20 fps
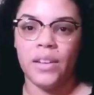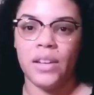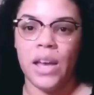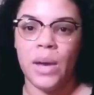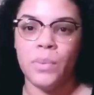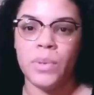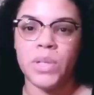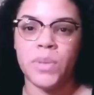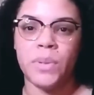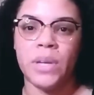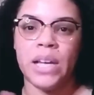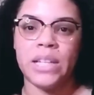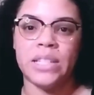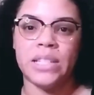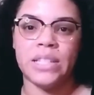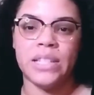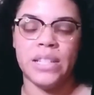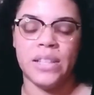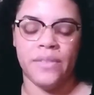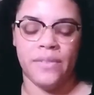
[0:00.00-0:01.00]
I wish we got to
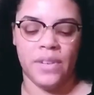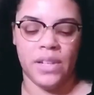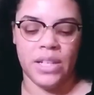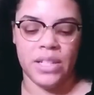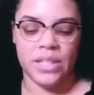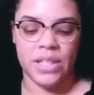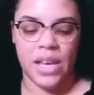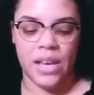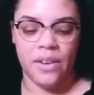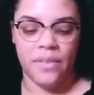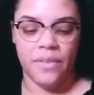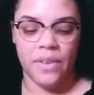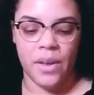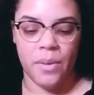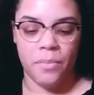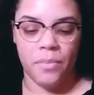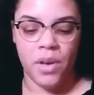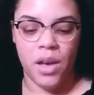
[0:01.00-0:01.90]
see the funny side of him.